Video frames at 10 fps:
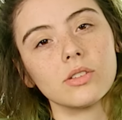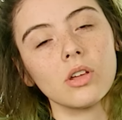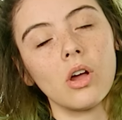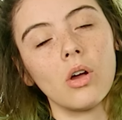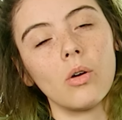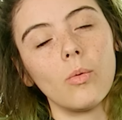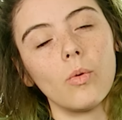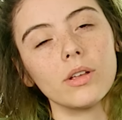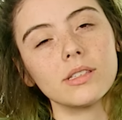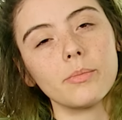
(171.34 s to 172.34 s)
so
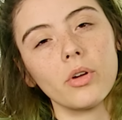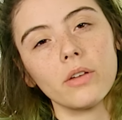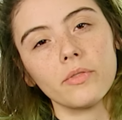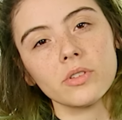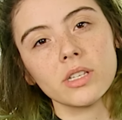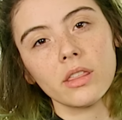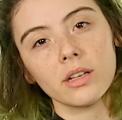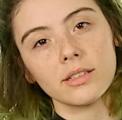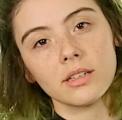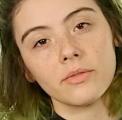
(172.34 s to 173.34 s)
what's the point if there's
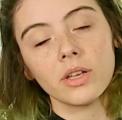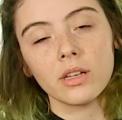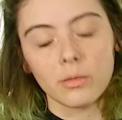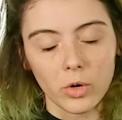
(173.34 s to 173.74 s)
nothing to defend him